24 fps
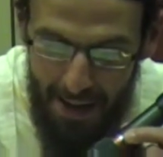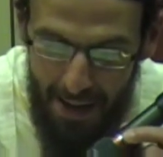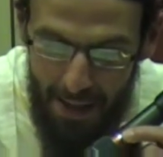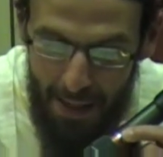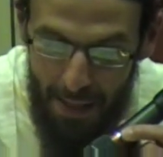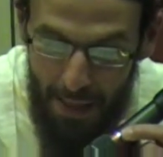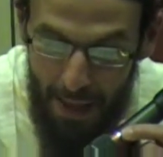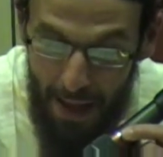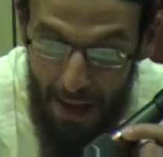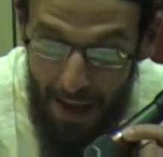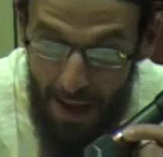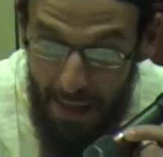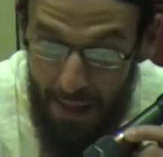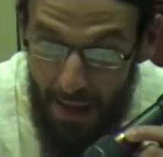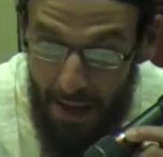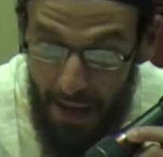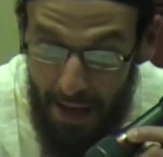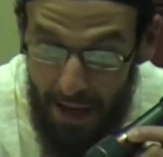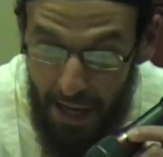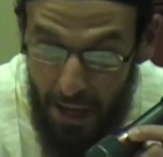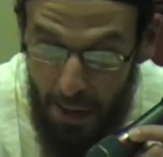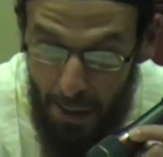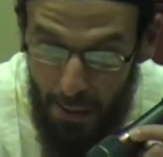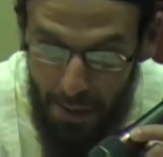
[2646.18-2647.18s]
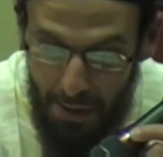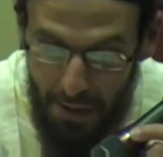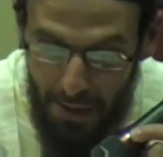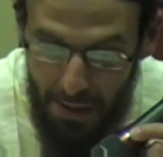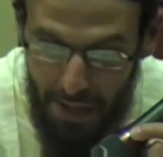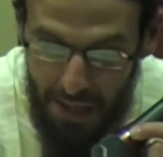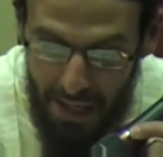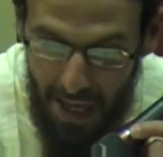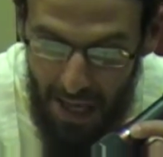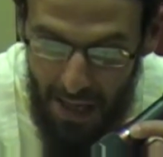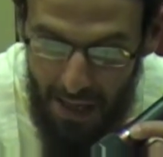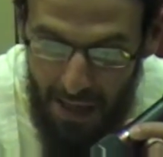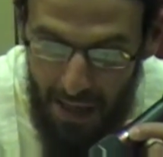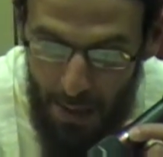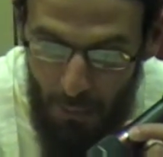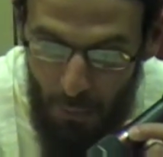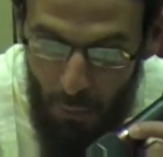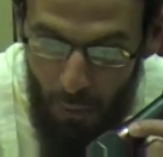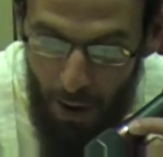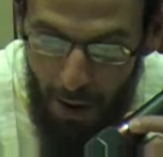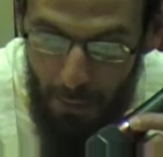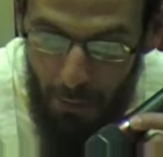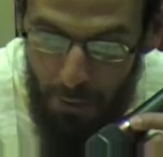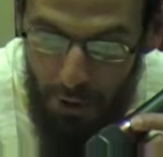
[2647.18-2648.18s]
They, the accusers, said that
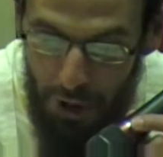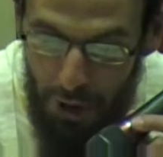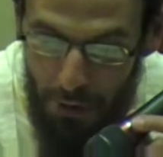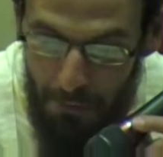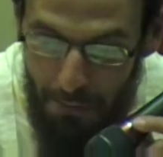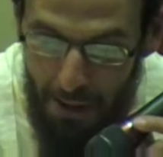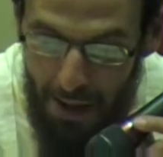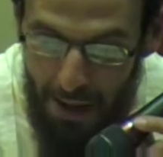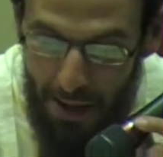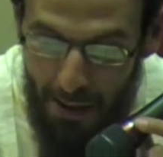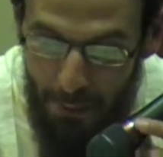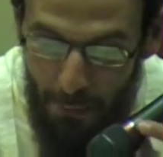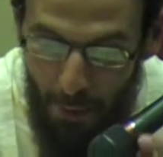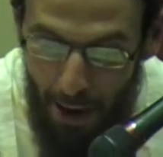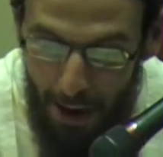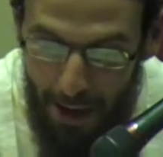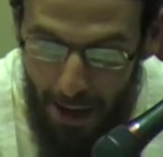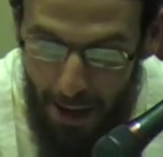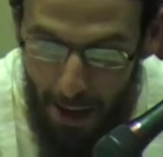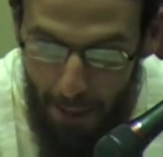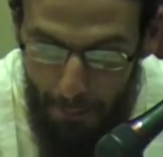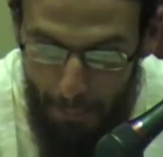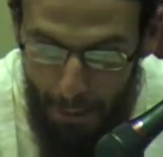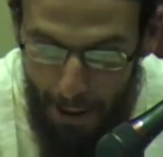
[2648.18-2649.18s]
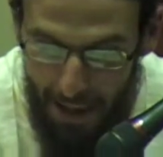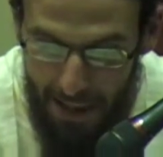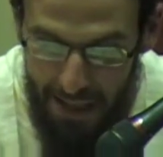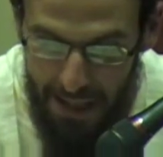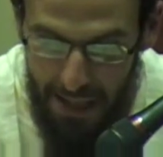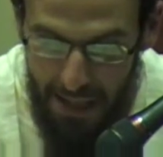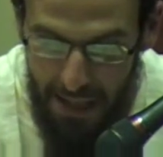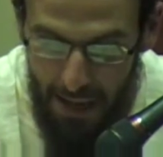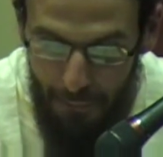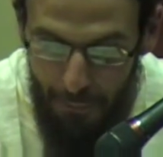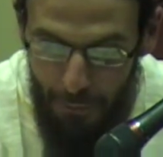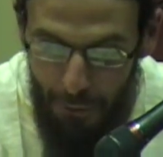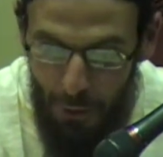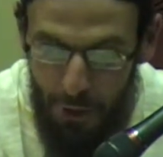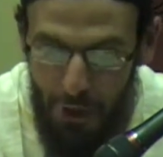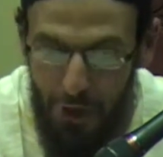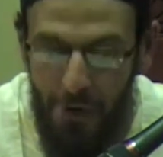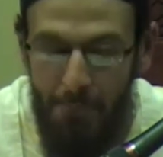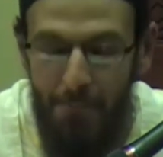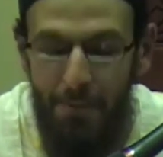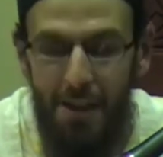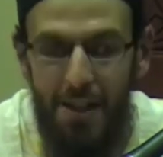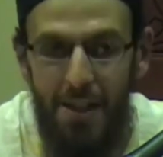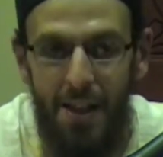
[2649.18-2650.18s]
what should be the recompense if you
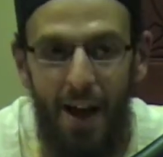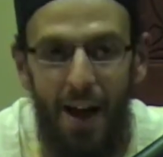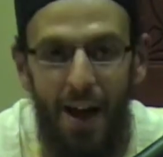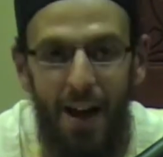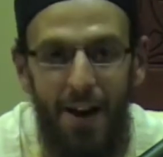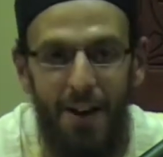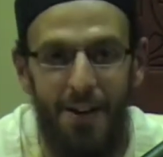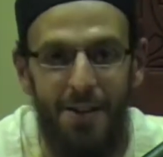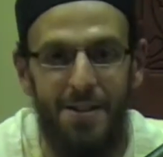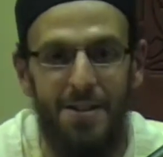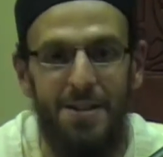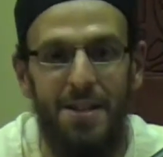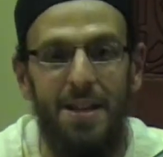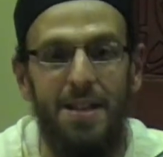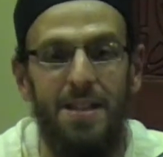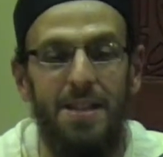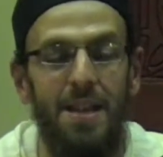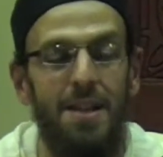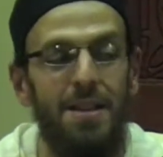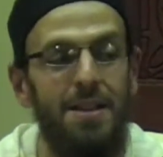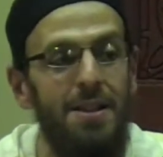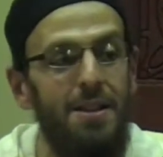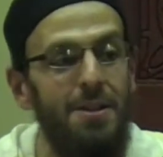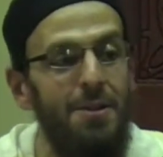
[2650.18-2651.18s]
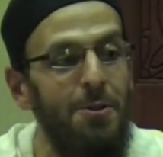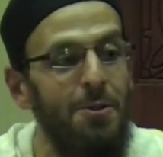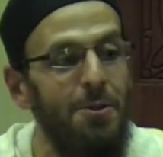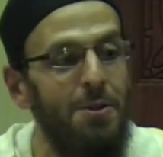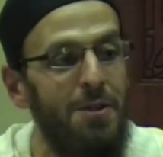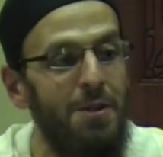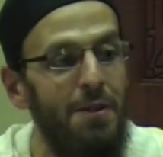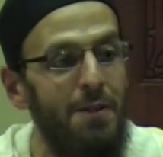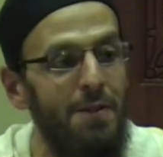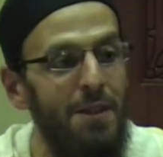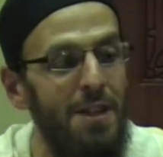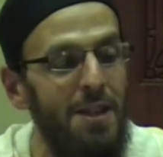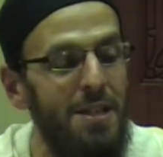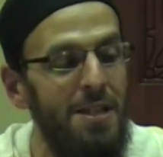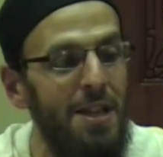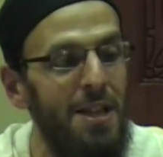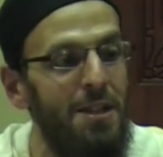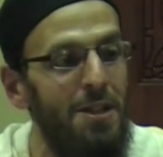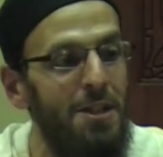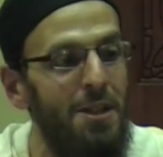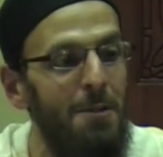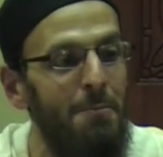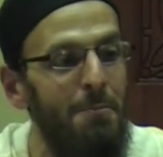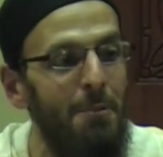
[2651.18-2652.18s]
should be liars? They said to Yusuf, they said
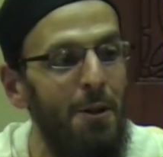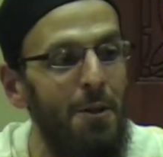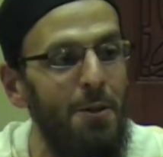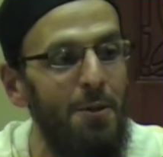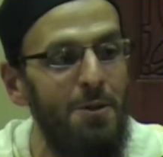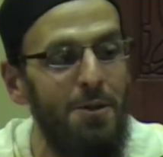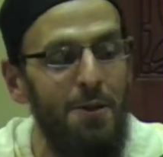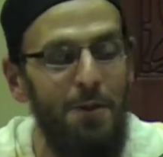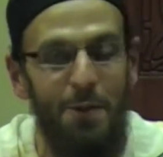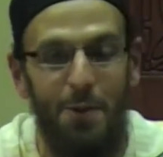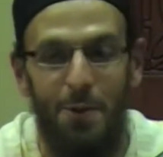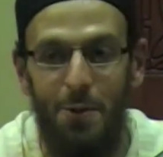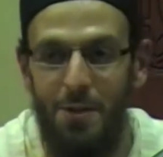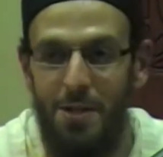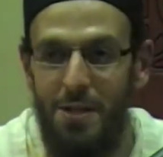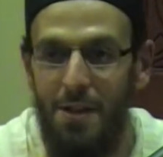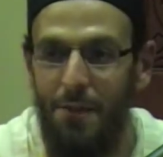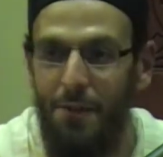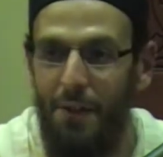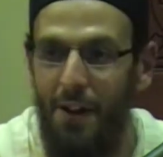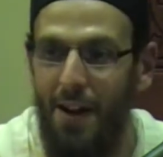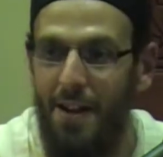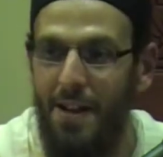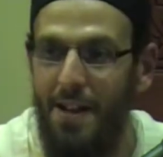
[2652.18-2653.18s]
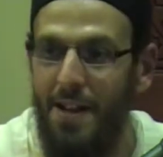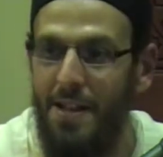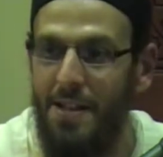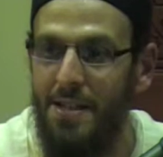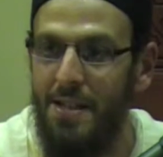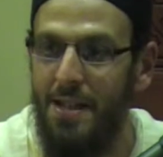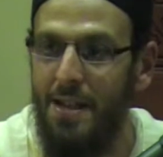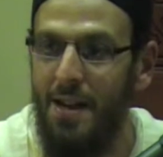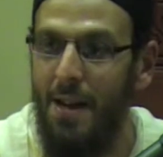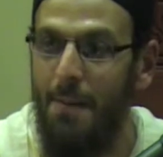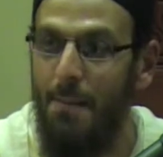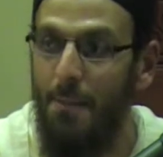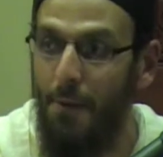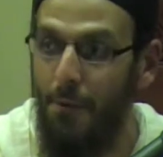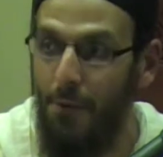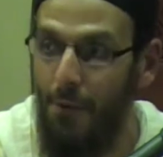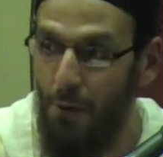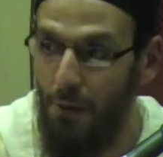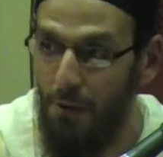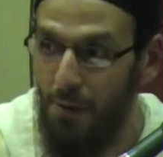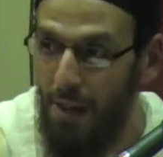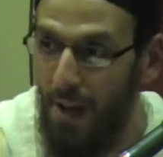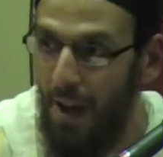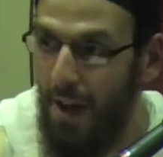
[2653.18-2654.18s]
to the brothers of Yusuf alayhi salam, if
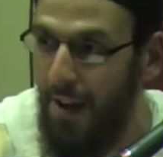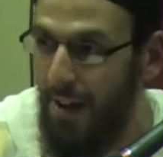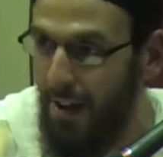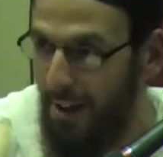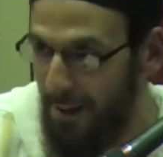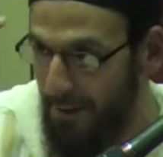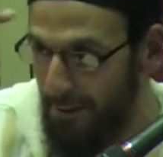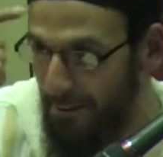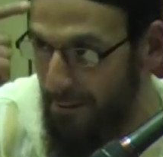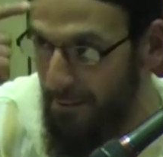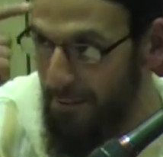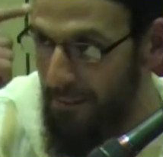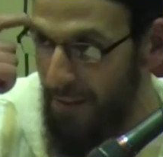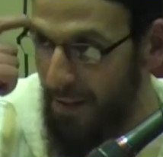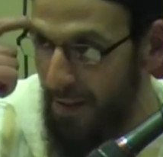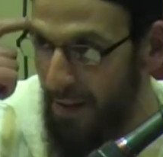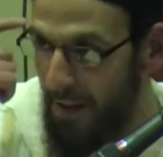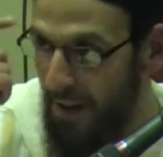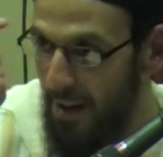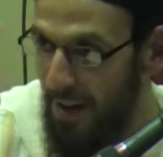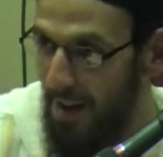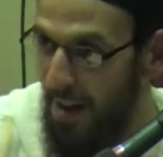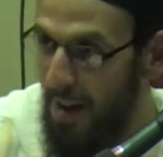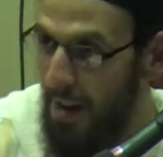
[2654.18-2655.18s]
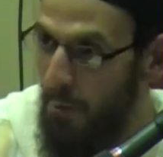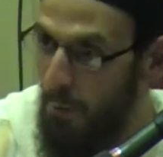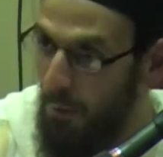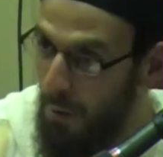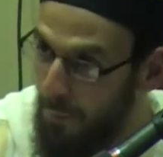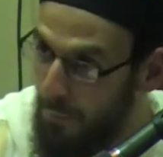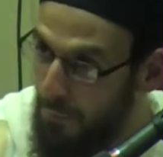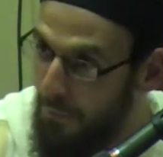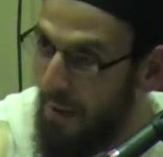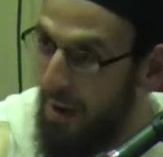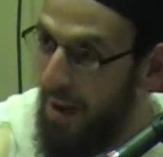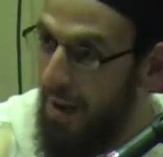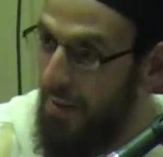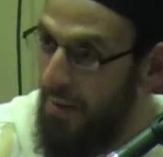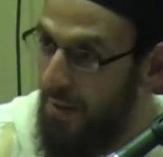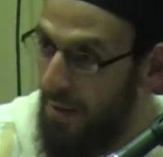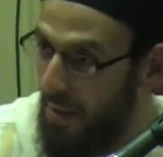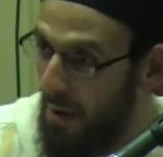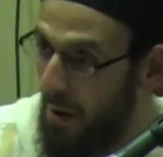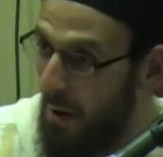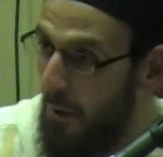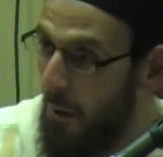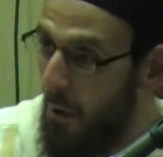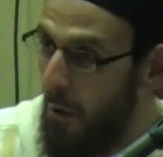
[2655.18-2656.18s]
you're lying, and we find the
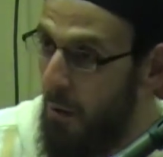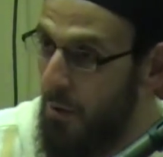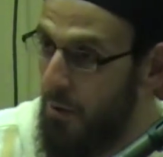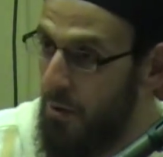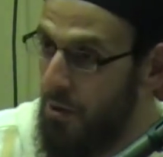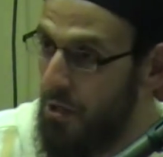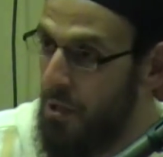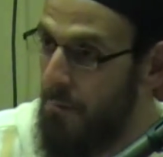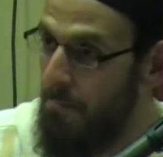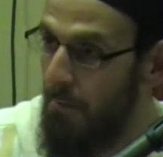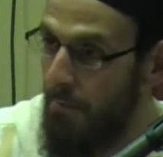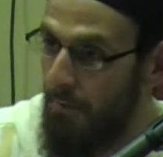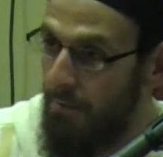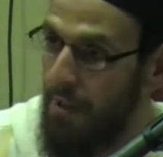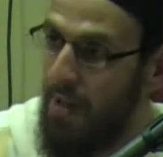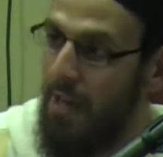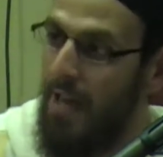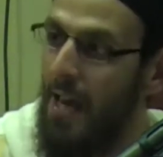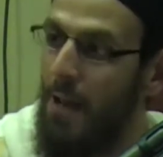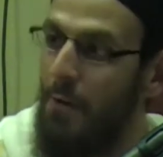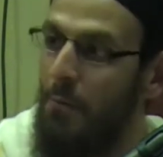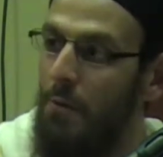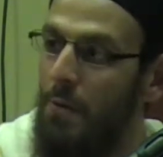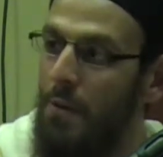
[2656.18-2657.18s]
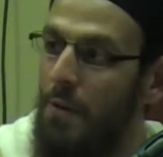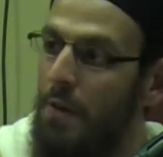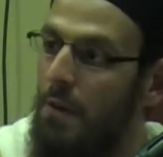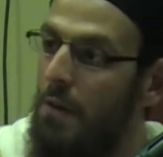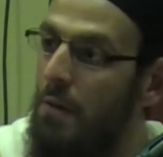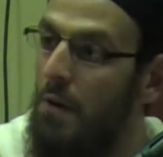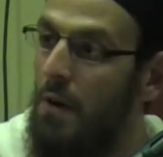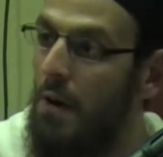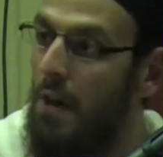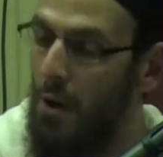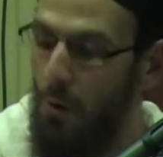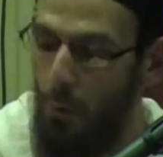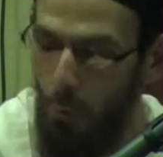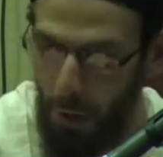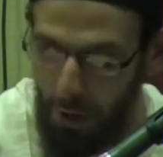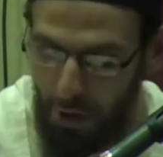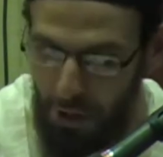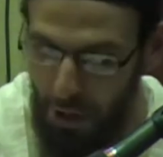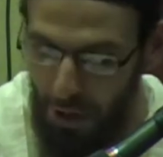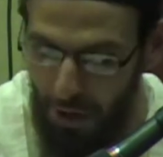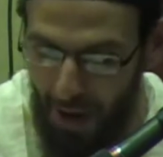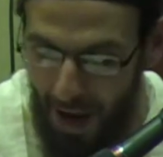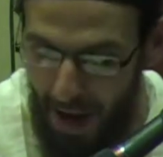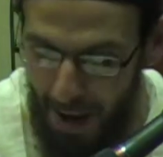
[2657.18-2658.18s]
ownership of the king with you, what
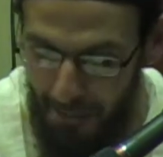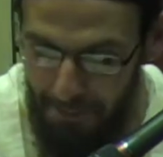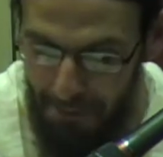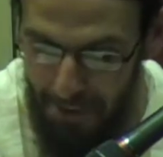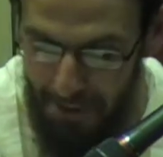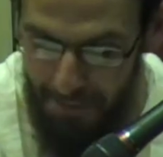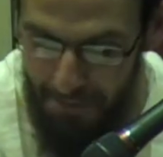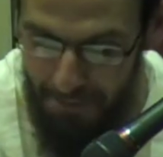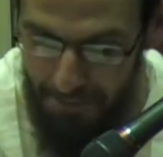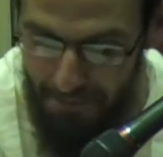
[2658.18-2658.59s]
should happen?